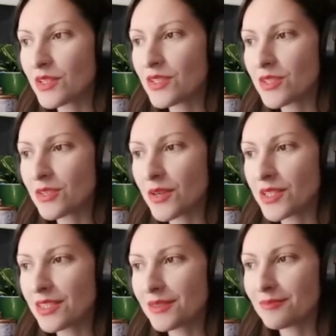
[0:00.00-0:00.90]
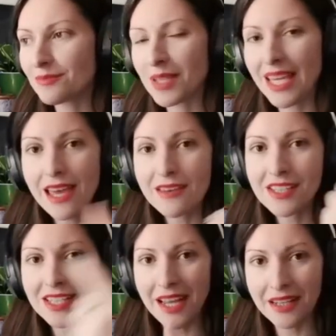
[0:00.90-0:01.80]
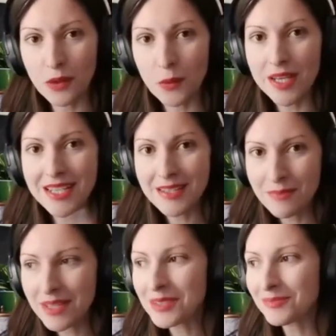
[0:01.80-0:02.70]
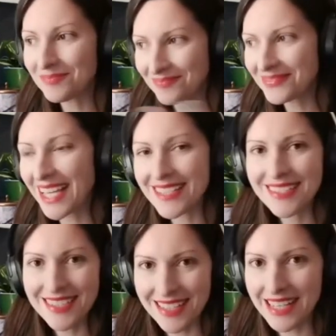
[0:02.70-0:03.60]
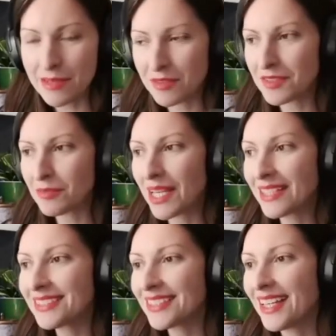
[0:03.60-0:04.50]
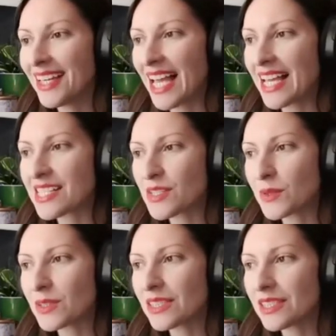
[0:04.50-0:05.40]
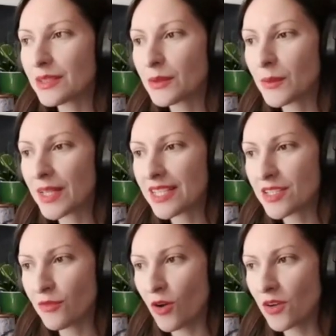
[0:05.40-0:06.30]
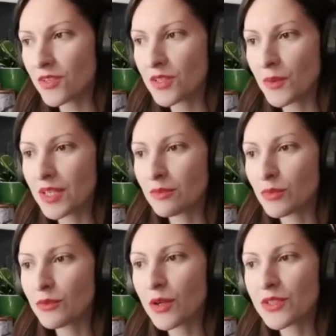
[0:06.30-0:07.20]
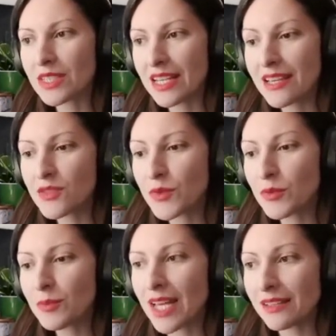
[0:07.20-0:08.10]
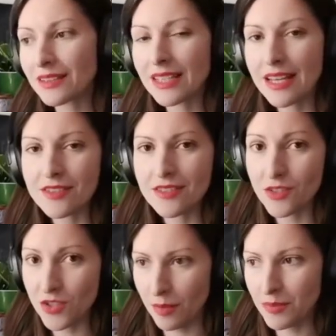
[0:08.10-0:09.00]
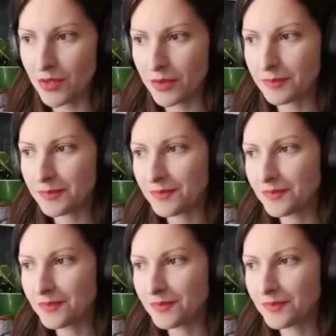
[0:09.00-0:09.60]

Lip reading: is going to start behaving like a windmill, hence the name of the plant, and it will clear away this fog so we can move on to the next room and the next chapter.